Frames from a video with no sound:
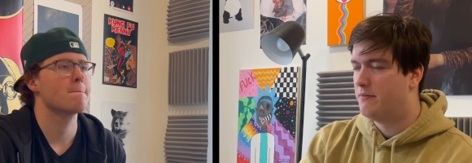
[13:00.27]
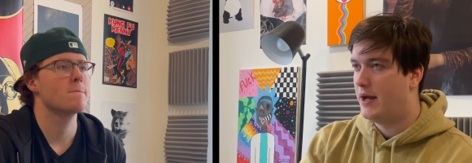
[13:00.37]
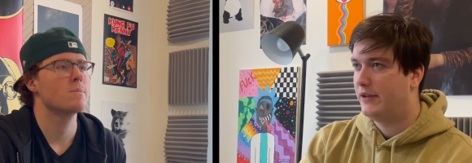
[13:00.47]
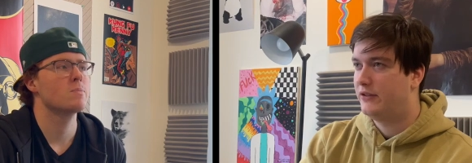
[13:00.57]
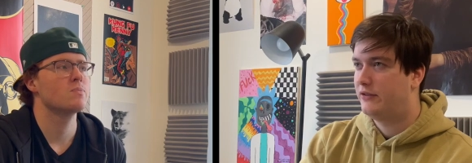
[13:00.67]

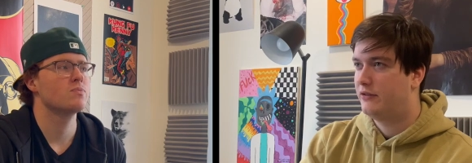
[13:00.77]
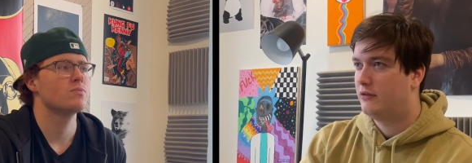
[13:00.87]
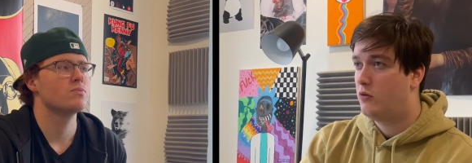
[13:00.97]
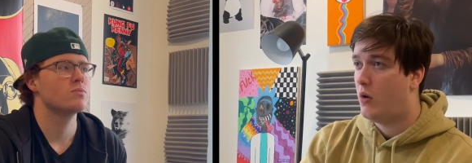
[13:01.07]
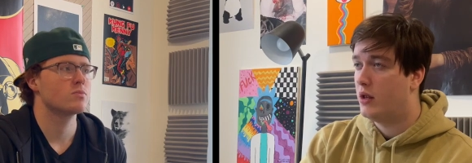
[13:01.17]
Speaker 1: best
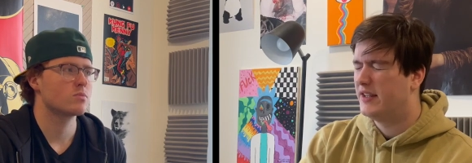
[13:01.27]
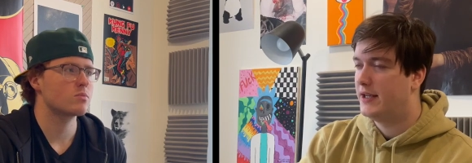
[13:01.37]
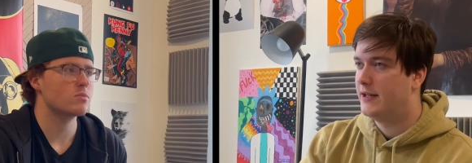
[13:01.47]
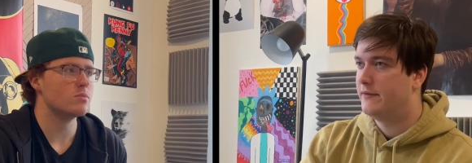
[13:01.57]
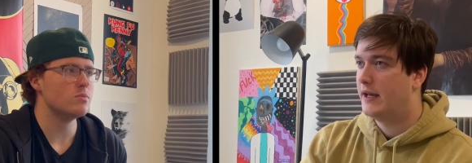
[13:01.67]

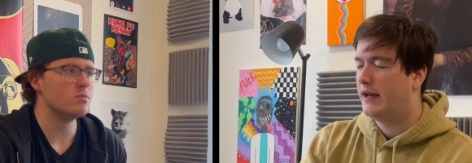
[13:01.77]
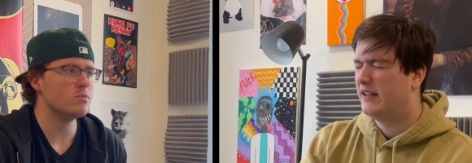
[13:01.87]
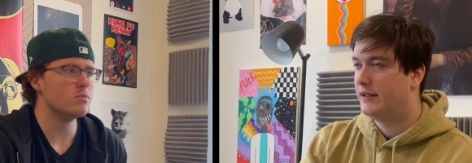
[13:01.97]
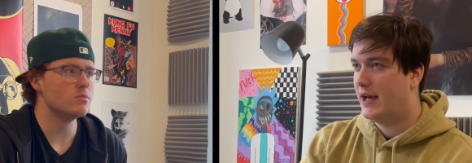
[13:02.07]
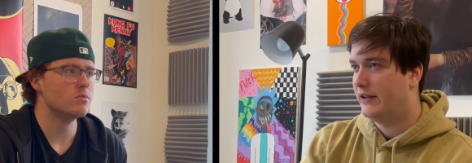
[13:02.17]
qualitative
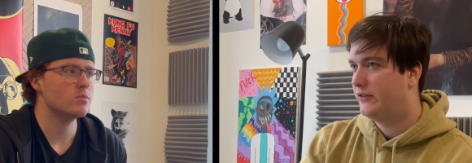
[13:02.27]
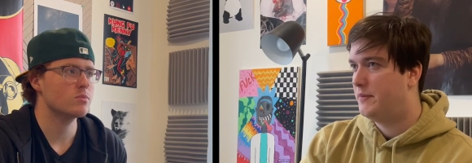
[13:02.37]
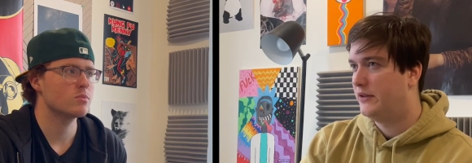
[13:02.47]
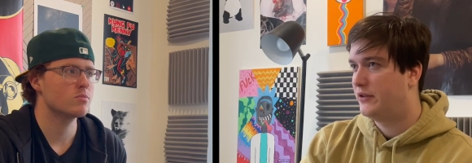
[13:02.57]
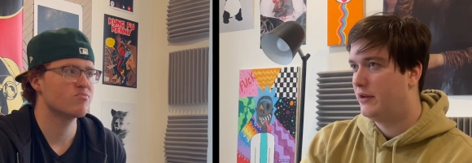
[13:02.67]
guess
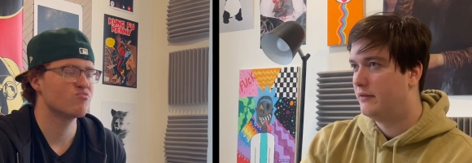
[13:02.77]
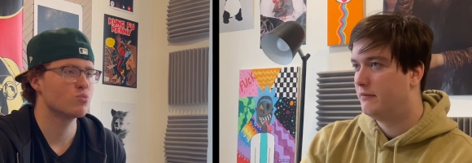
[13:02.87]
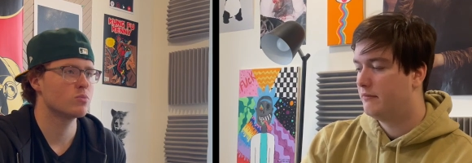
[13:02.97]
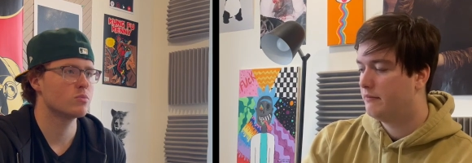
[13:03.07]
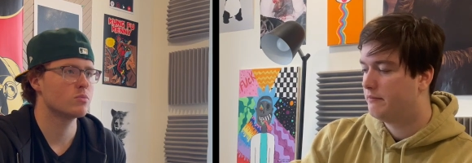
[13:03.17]
based on
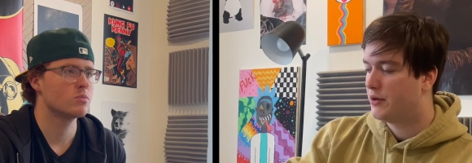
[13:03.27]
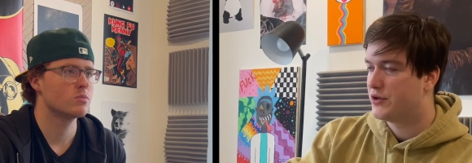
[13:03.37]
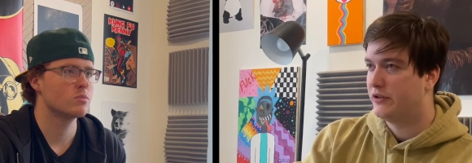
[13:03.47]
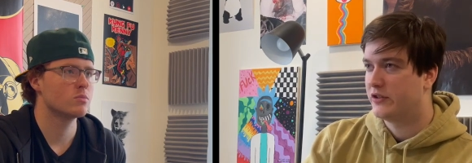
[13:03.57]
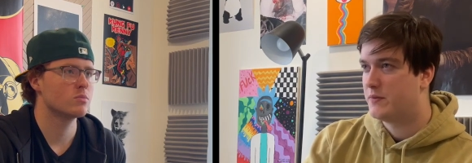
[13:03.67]

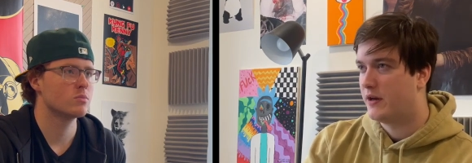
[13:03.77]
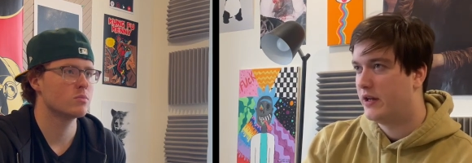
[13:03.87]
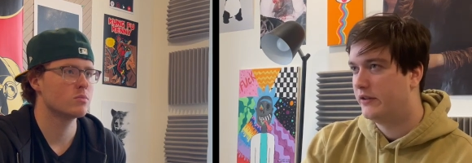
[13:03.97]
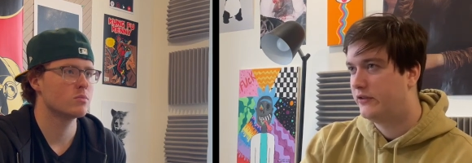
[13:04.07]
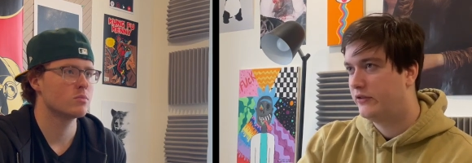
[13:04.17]
personal
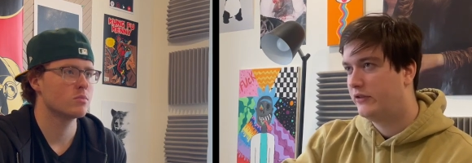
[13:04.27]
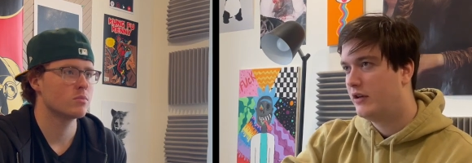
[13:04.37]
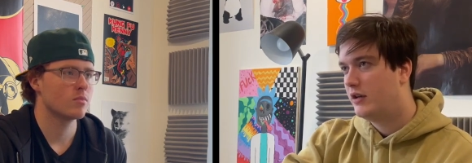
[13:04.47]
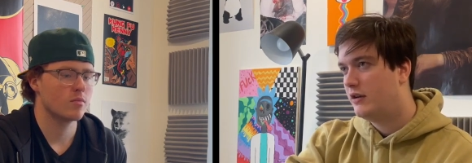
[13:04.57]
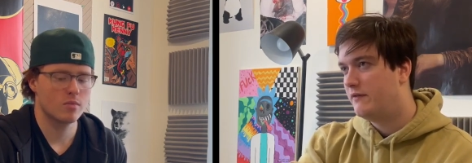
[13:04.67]
experience,
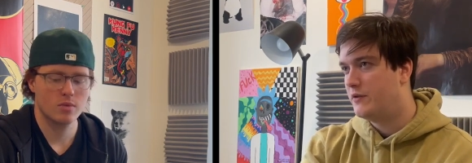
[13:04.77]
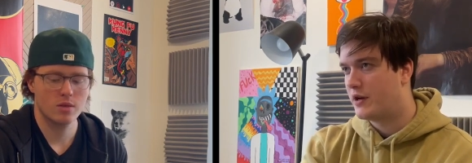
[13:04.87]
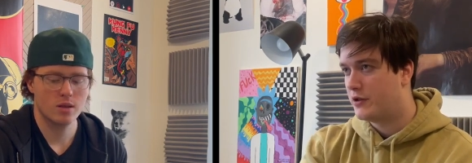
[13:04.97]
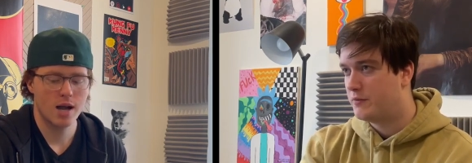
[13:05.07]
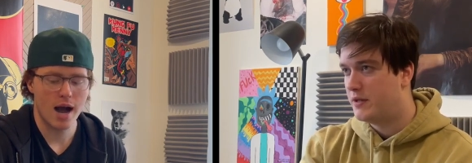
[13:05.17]
viewing
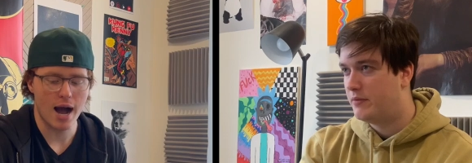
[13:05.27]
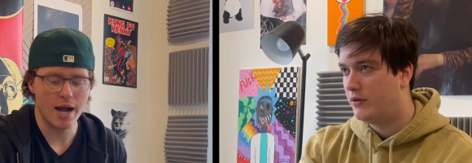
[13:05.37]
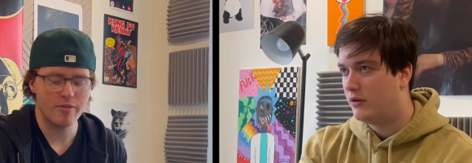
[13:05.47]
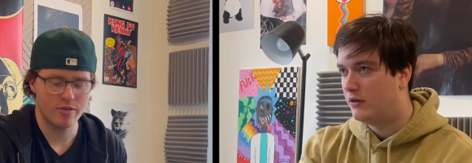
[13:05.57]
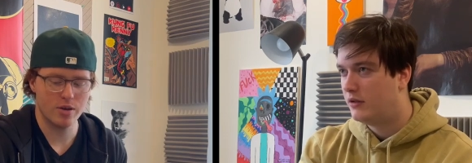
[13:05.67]
Speaker 2: other people,
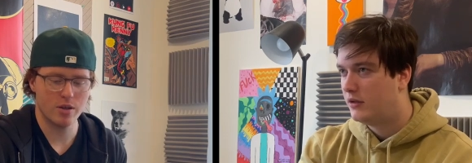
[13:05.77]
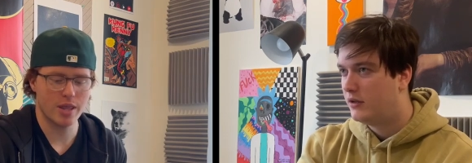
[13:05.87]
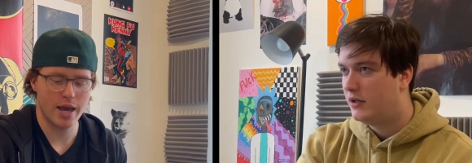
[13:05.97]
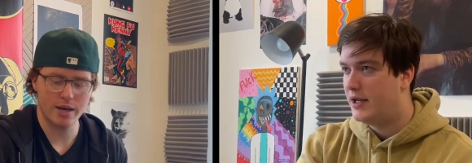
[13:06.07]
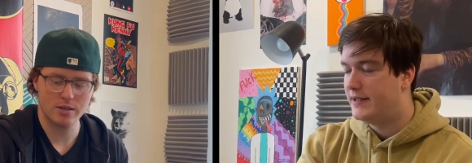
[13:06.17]
I feel
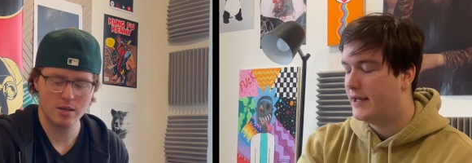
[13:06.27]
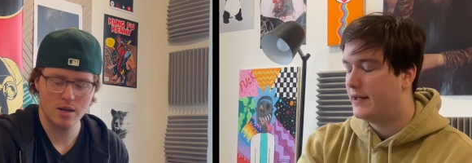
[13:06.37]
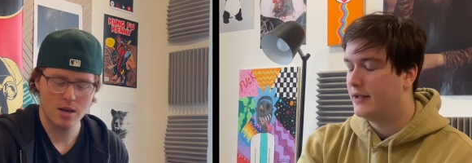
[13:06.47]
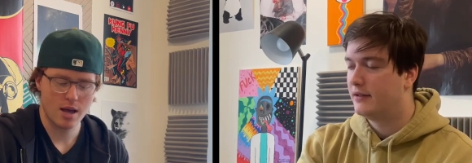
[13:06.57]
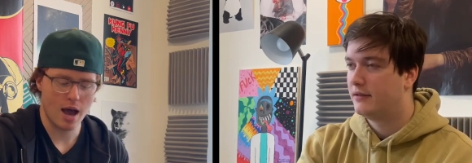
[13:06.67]
that, and
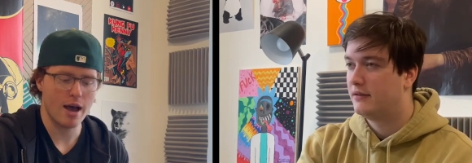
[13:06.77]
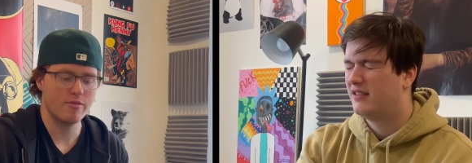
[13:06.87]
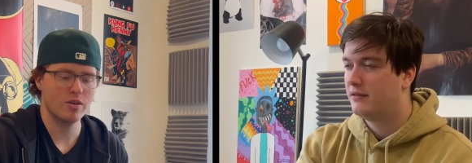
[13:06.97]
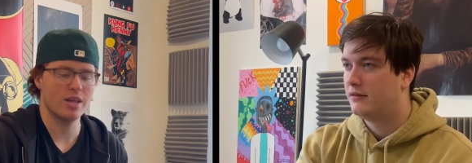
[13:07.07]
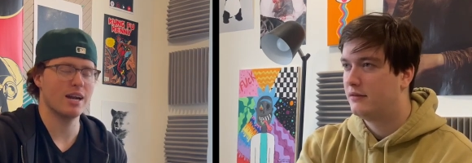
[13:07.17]
data, I
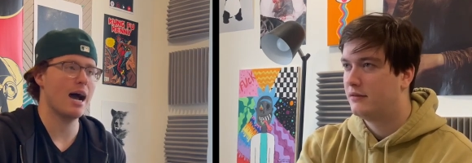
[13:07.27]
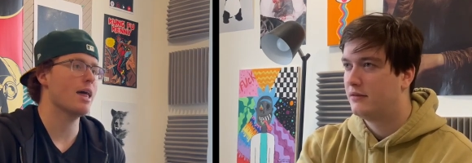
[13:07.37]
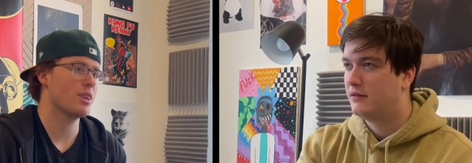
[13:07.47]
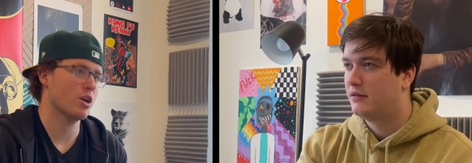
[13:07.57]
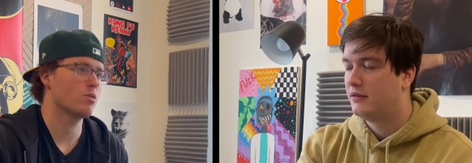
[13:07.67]
feel that I
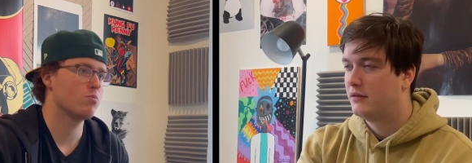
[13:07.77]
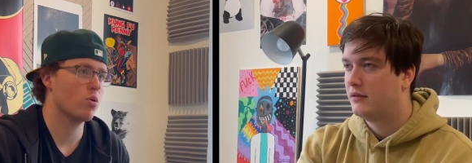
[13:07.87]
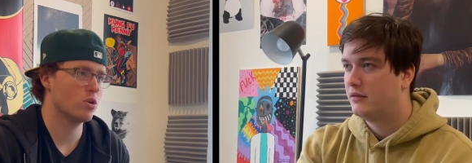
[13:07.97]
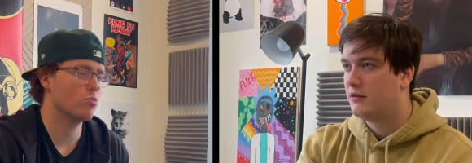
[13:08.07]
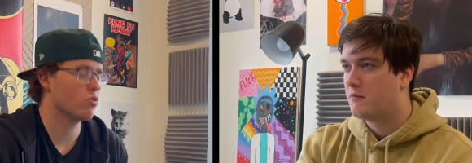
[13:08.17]
think
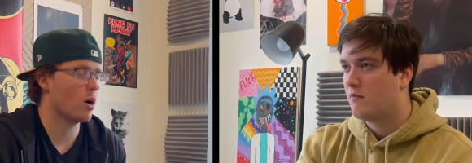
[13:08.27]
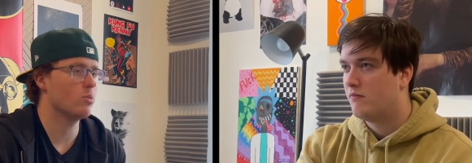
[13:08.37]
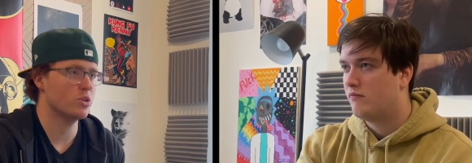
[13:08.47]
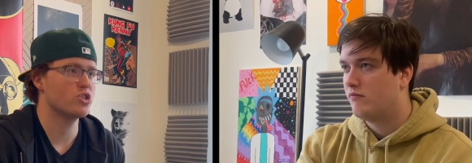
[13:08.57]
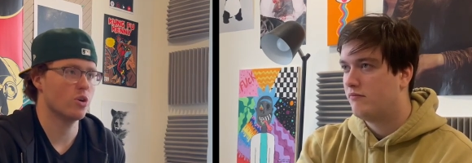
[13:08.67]
you
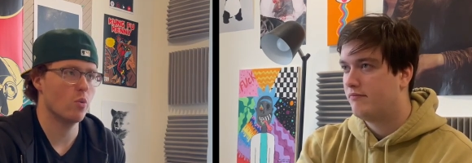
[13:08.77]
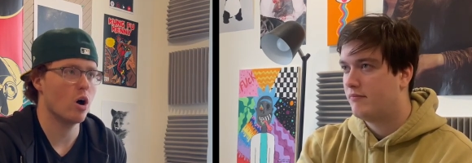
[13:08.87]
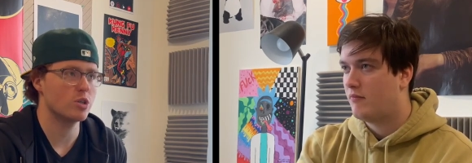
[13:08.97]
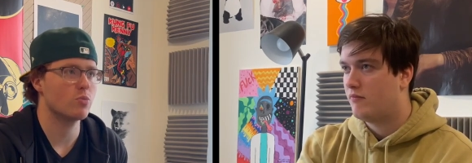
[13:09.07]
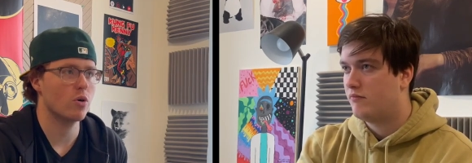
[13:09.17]
probably shouldn't
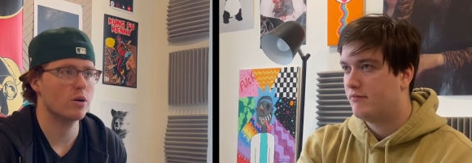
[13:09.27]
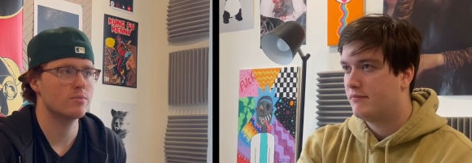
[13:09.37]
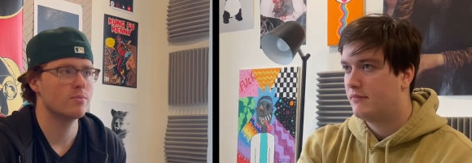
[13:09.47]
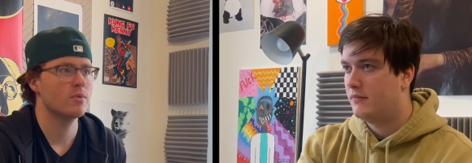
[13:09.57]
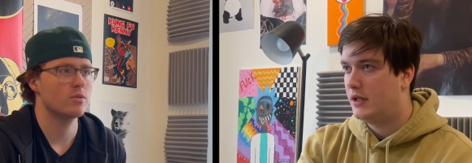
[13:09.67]
watch porn.
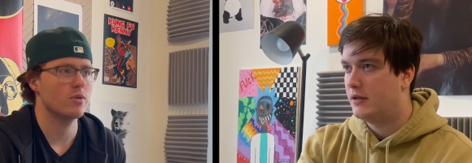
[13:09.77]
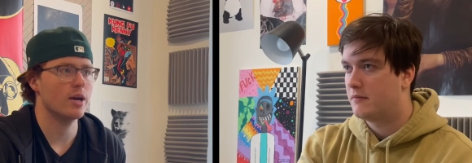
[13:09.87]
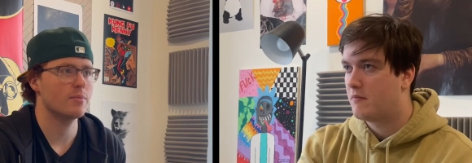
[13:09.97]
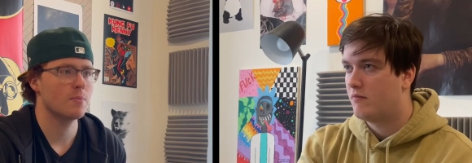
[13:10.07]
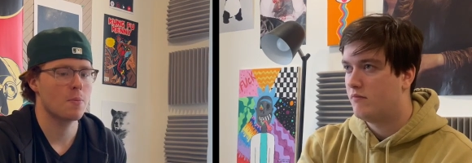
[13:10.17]
Yeah.
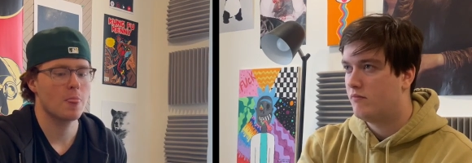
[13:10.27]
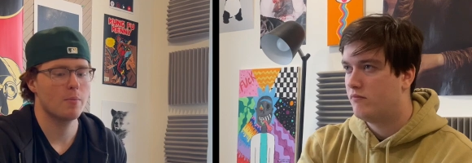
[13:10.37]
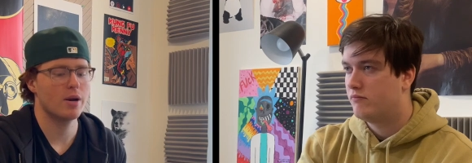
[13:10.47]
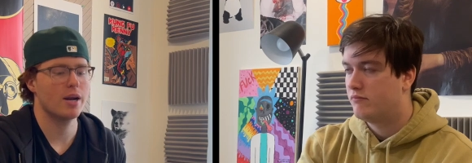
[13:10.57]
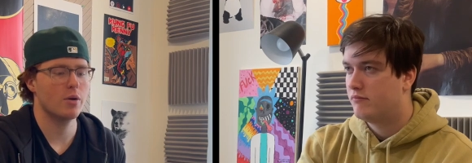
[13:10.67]
Right.
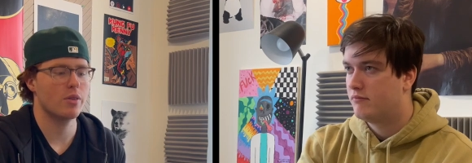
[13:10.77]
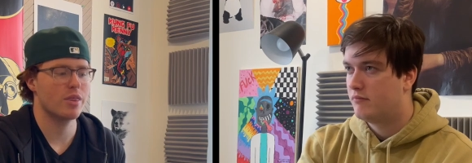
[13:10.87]
But I don't